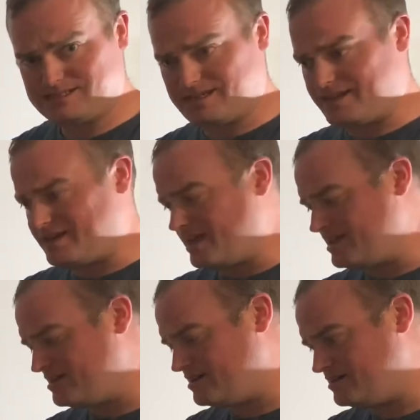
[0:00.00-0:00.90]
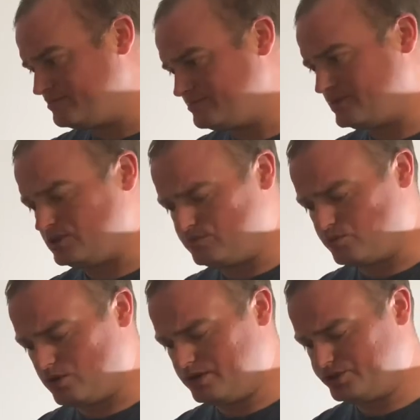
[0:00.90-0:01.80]
and a little
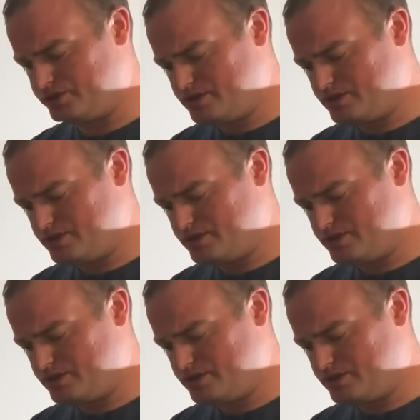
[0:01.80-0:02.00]
brush.